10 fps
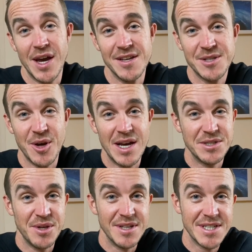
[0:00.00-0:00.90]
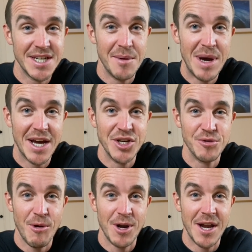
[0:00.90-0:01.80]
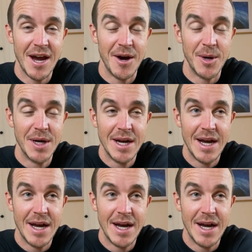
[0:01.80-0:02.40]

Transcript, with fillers: So as you can see, I'm back in Girona now,